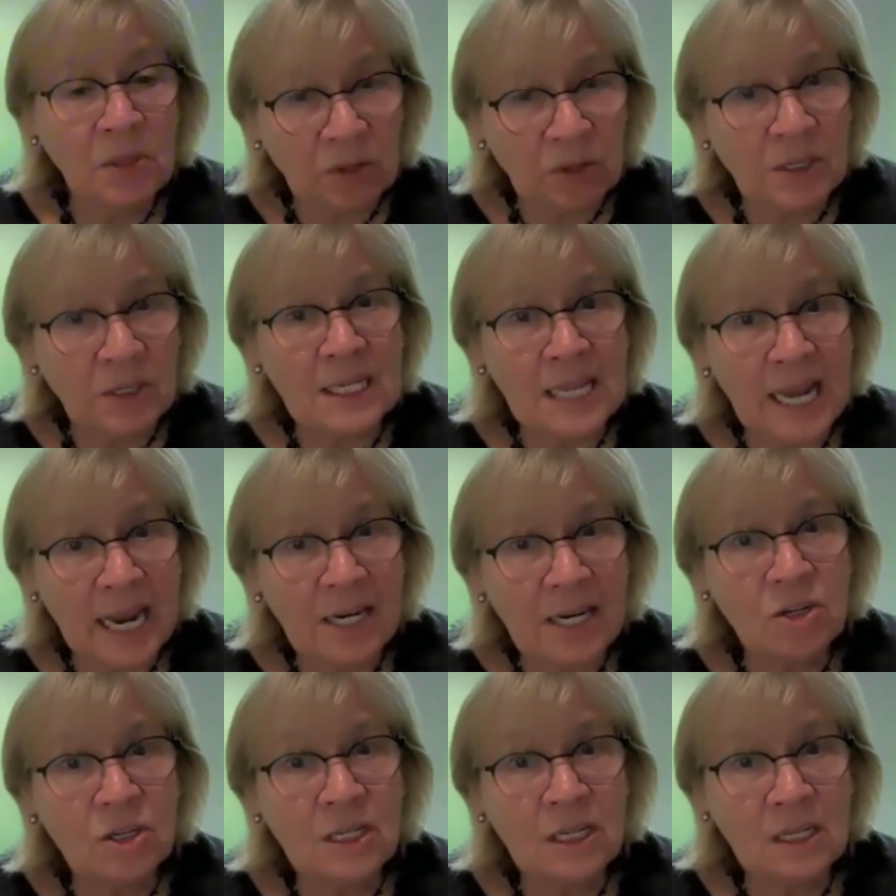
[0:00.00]
third
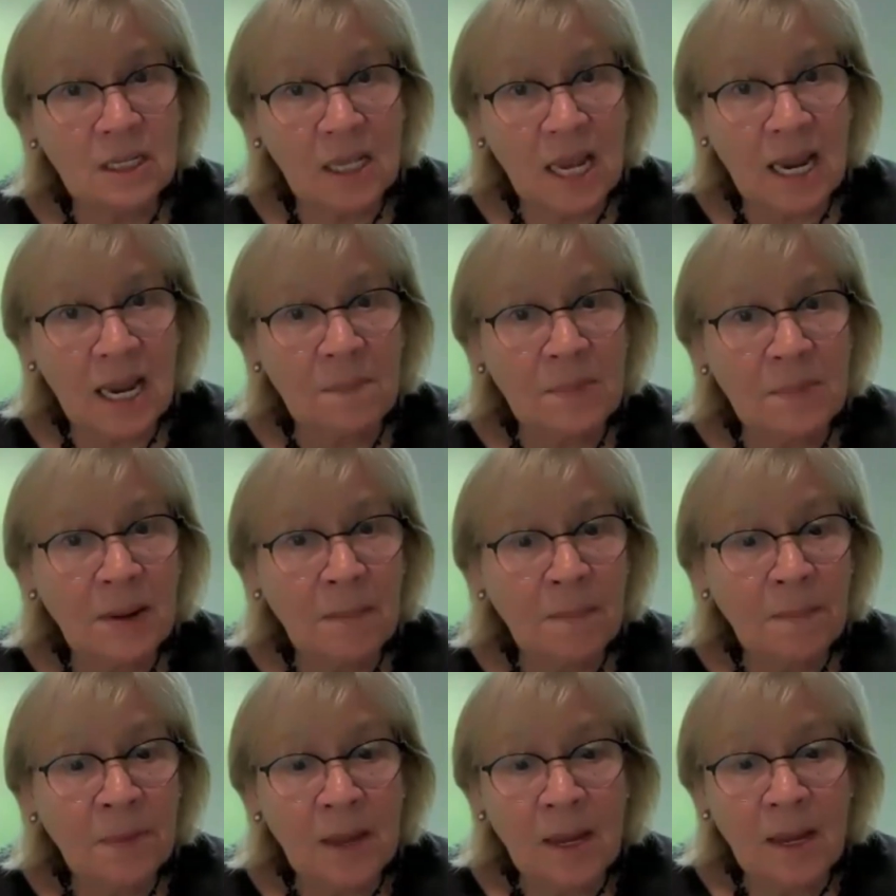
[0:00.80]
stage of sleep,
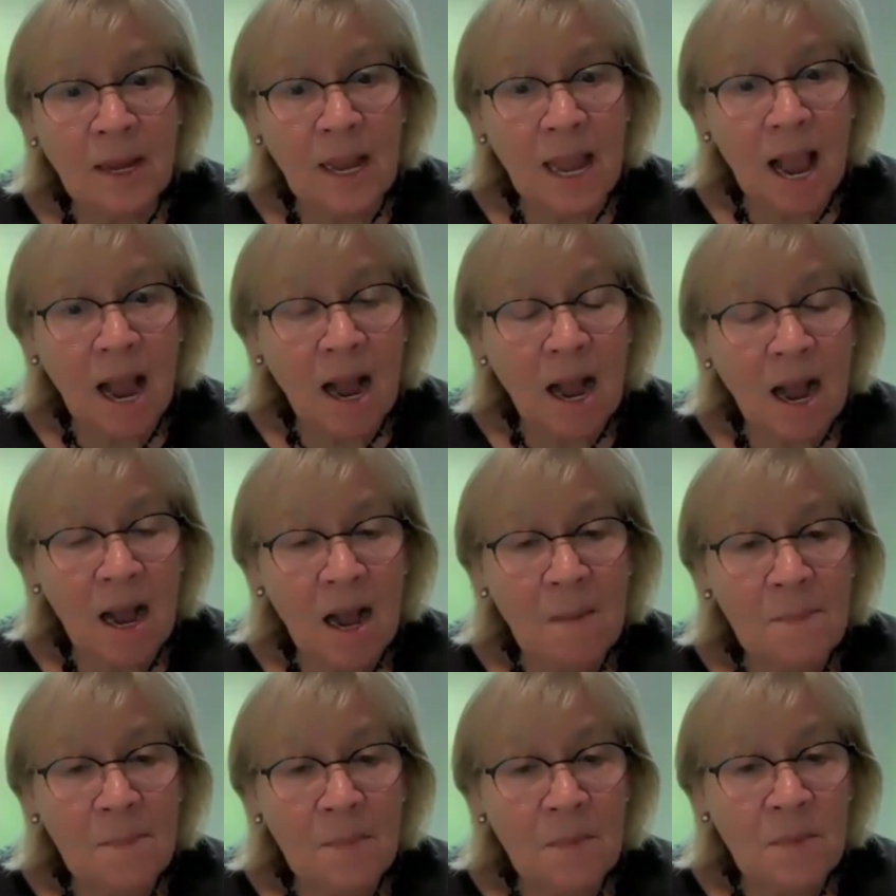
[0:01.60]

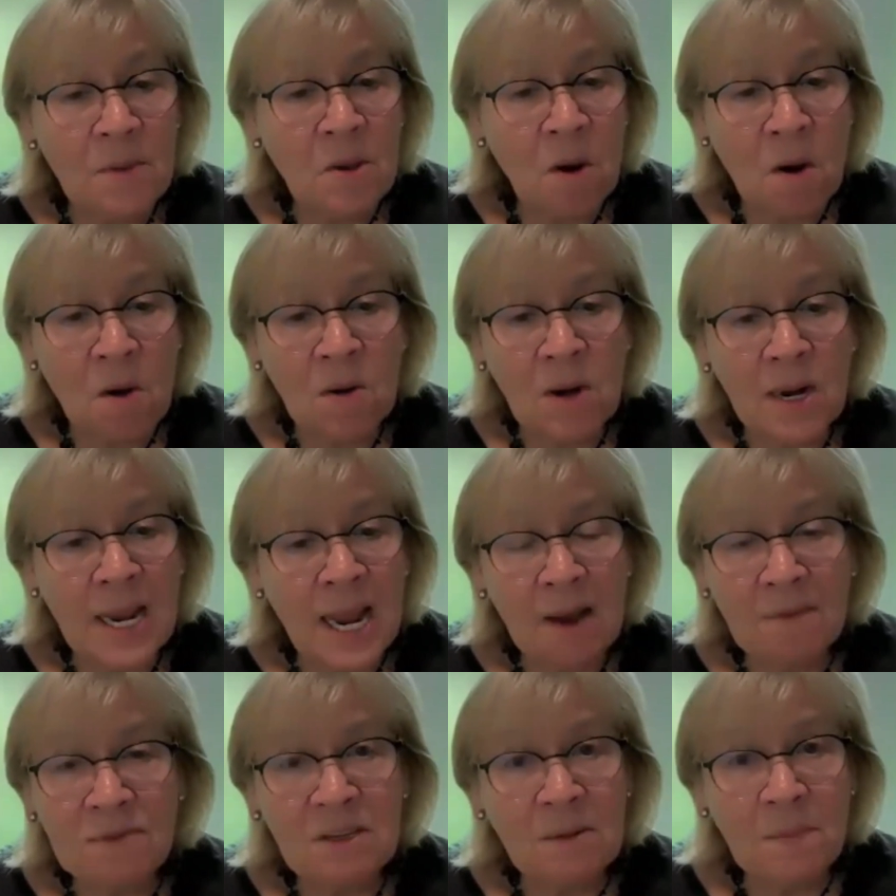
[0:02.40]
you
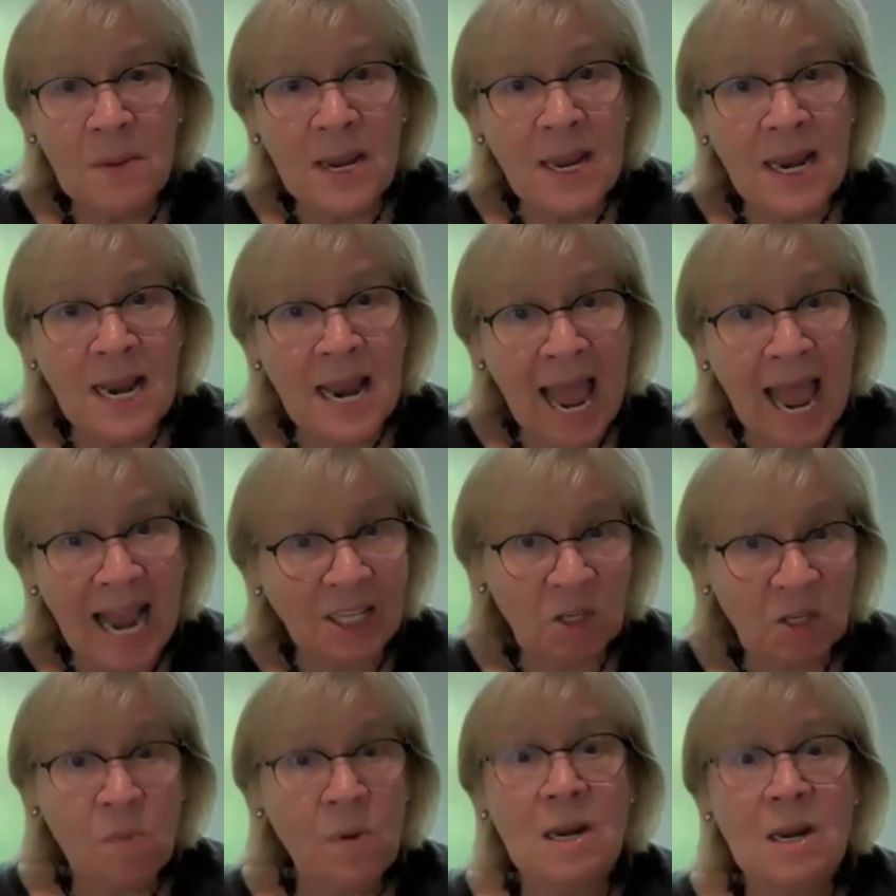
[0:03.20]
only have to be in
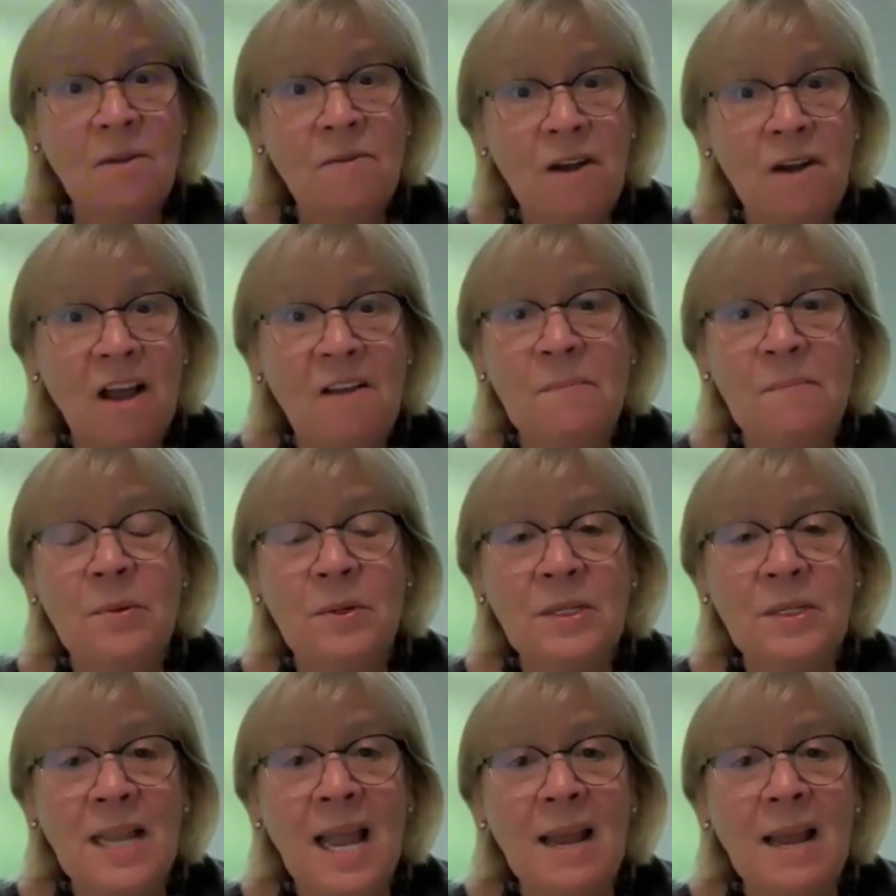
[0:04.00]
that
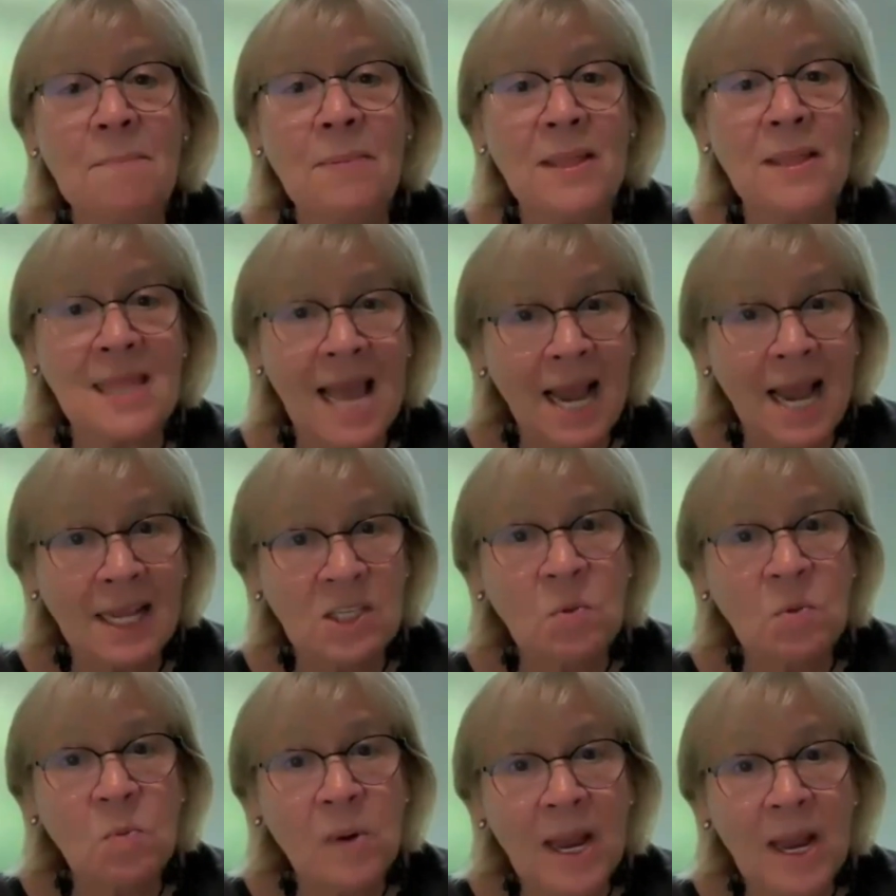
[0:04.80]
25%, but
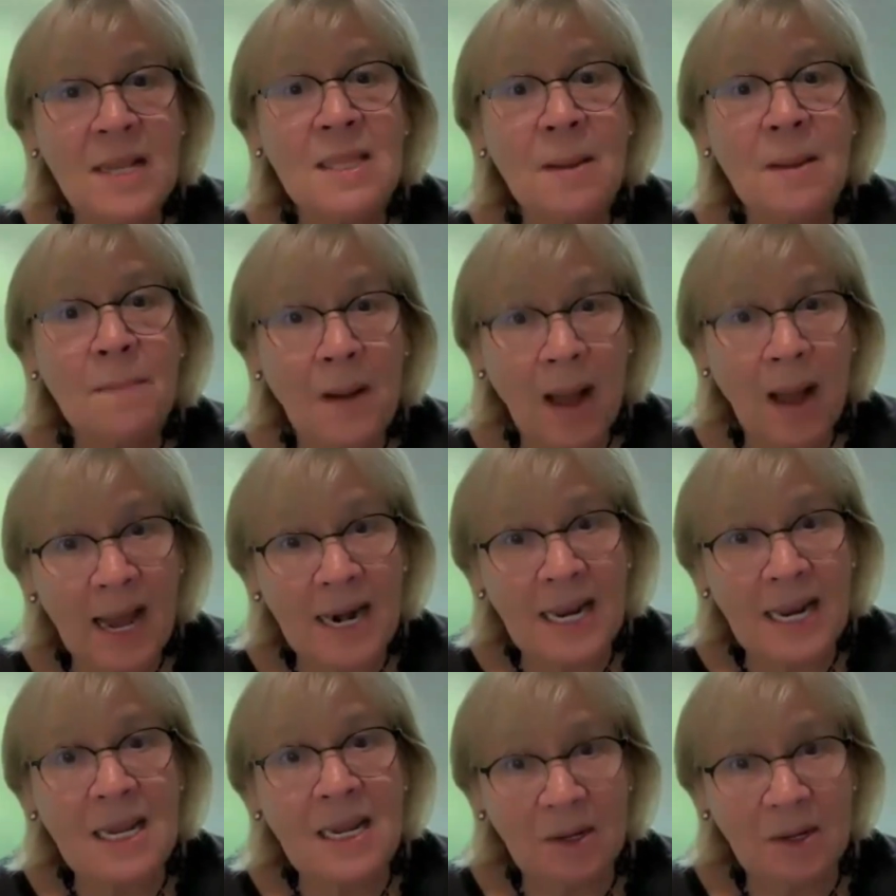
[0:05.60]
that's when the body